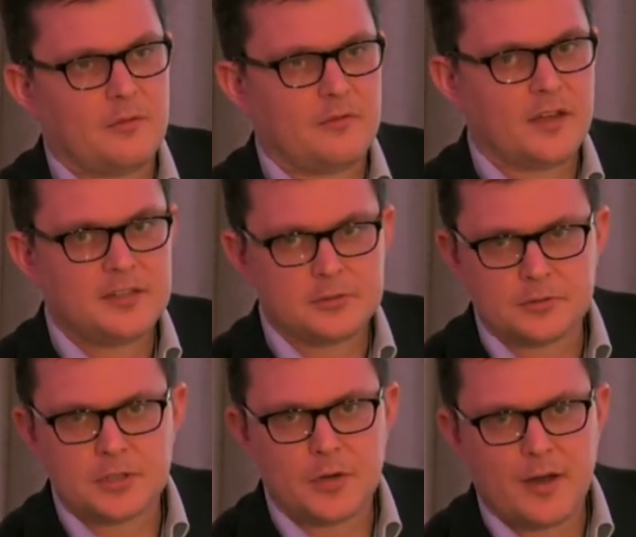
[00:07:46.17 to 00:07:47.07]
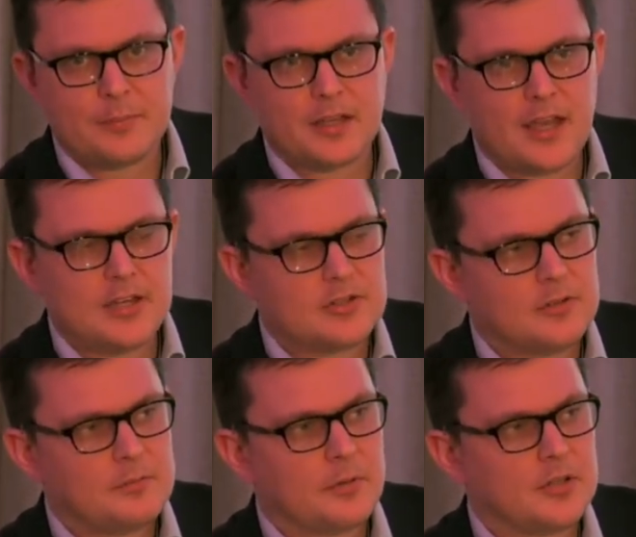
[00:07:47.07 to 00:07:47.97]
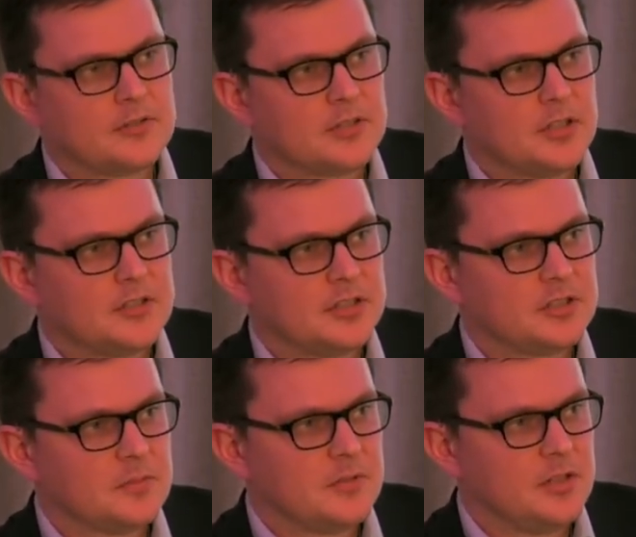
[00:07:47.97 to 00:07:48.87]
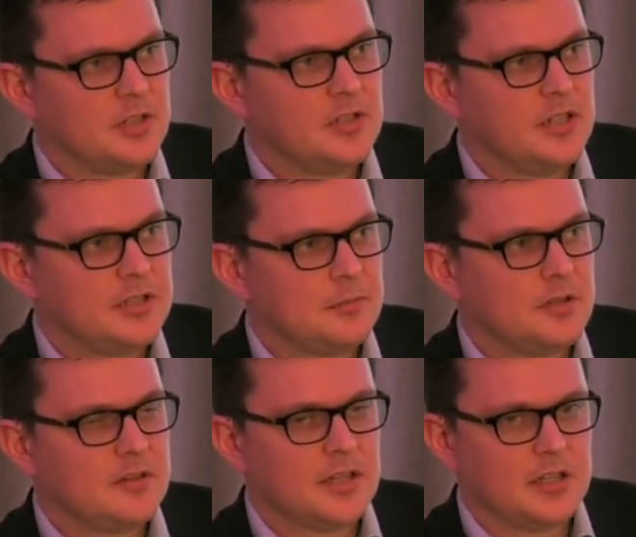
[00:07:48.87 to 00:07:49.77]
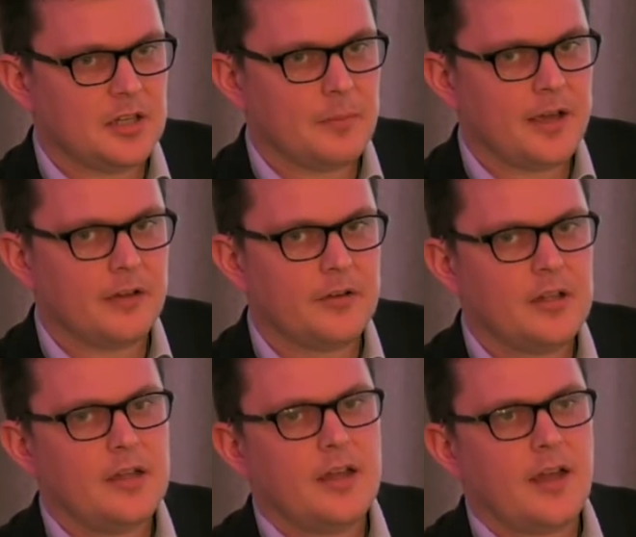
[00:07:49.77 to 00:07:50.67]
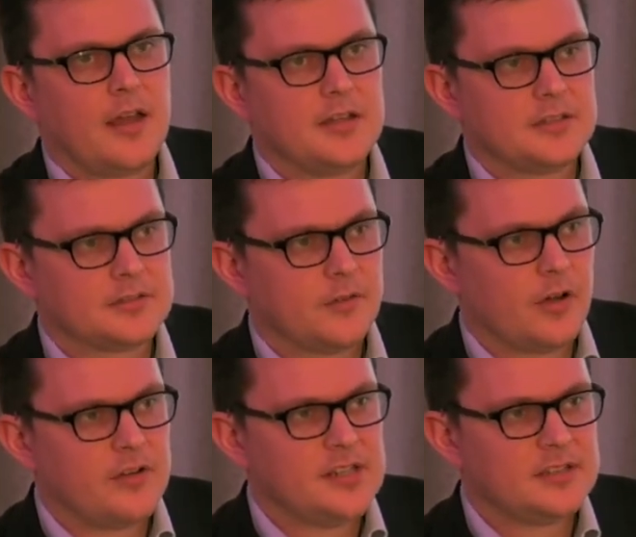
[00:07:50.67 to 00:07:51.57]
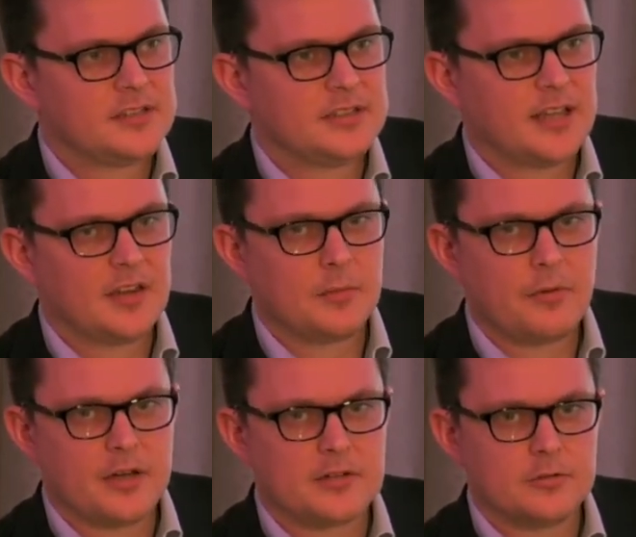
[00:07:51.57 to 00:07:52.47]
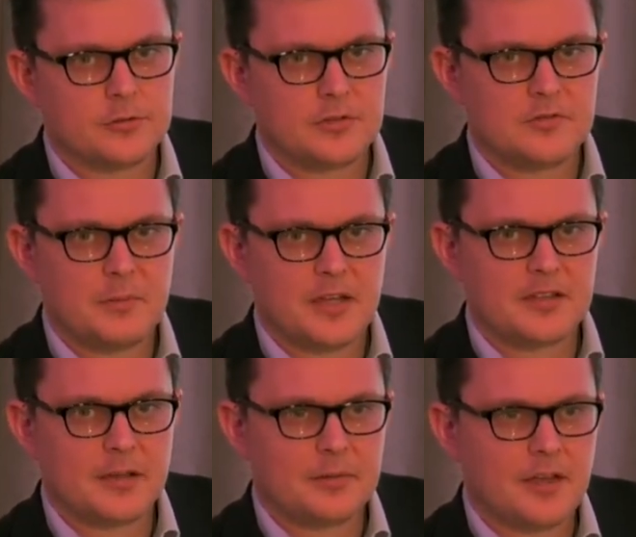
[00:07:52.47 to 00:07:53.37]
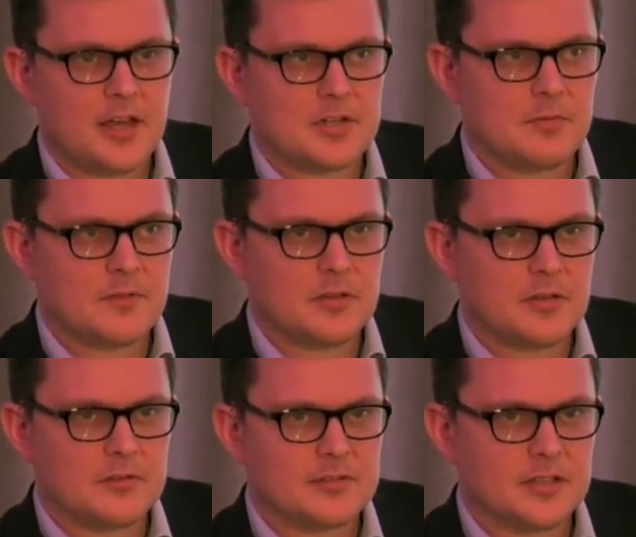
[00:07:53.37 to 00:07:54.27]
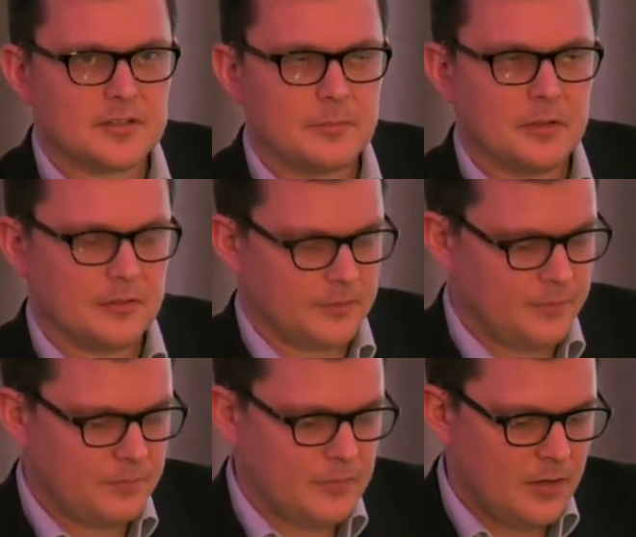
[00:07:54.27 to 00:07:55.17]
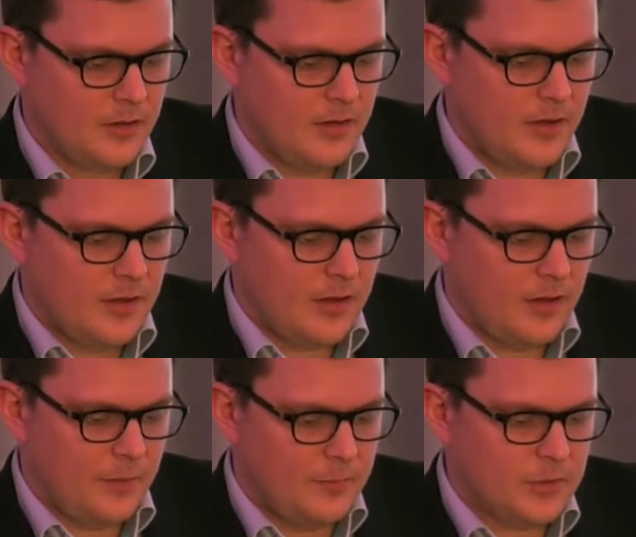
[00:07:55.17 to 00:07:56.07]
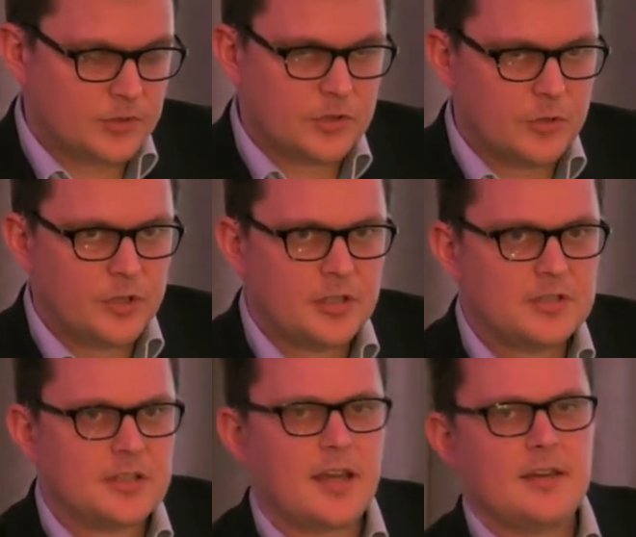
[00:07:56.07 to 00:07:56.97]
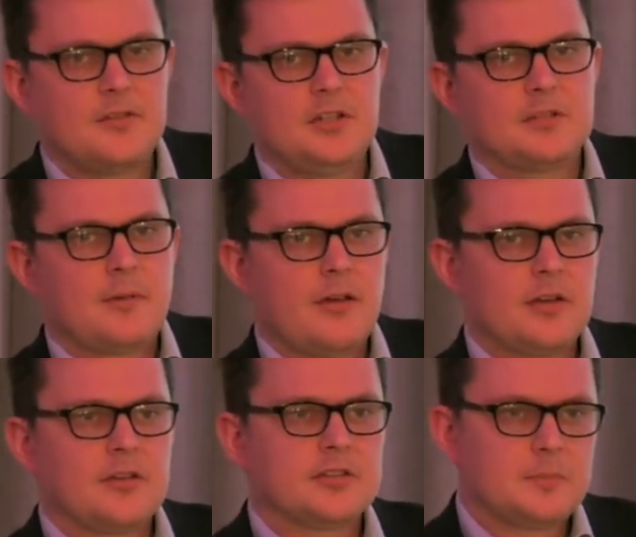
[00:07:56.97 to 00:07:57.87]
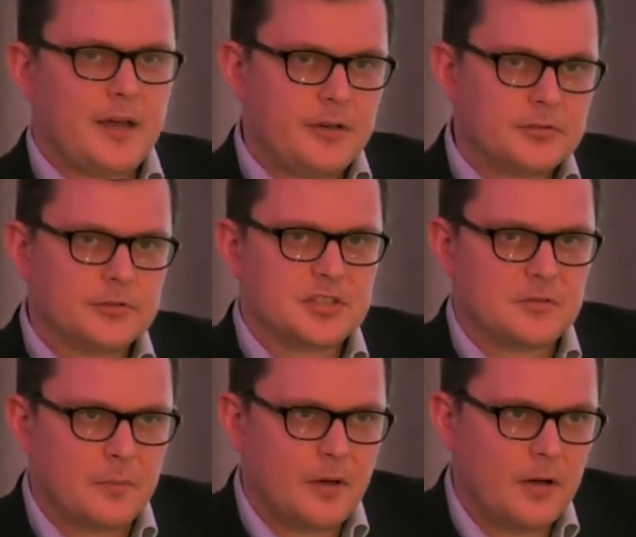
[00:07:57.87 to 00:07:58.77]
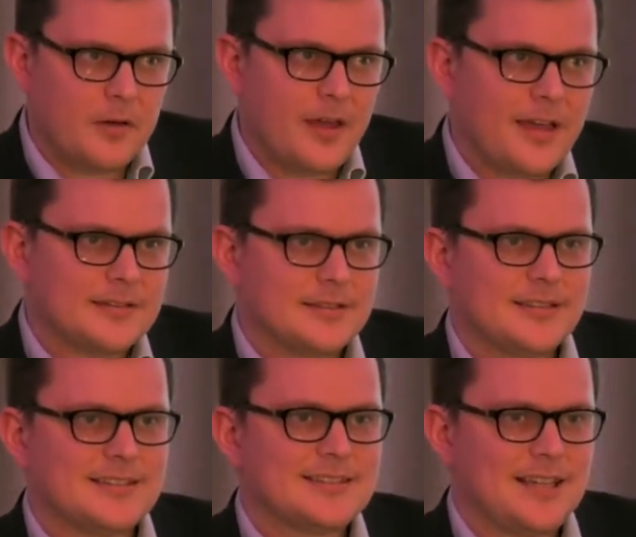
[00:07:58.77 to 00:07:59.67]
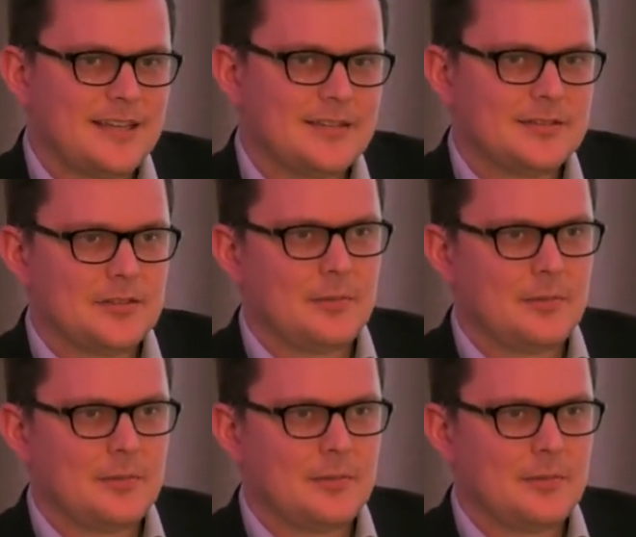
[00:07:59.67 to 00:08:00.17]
fatal to your application, but it's certainly something that you need to be thinking about, and it is far easier to get the parental order if you make the application within those 6 months. Your surrogate, and if she has married her spouse or civil partner, has to consent to the